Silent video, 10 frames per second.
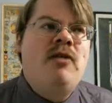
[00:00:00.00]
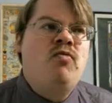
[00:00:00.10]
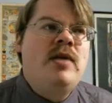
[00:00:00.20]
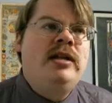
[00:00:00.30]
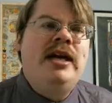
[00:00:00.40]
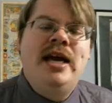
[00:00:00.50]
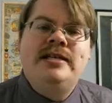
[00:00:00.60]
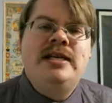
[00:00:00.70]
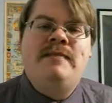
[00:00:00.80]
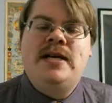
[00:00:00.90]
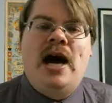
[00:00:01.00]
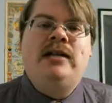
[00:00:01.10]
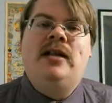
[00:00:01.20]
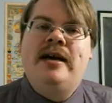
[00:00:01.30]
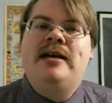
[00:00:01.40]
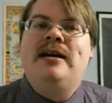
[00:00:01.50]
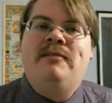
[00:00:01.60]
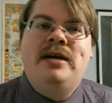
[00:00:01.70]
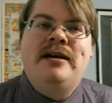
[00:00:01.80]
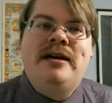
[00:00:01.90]
I really ended up not
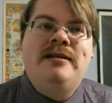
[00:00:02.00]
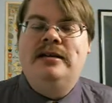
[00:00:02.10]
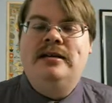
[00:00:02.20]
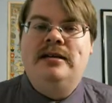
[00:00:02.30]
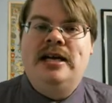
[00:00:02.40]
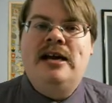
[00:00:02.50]
liking because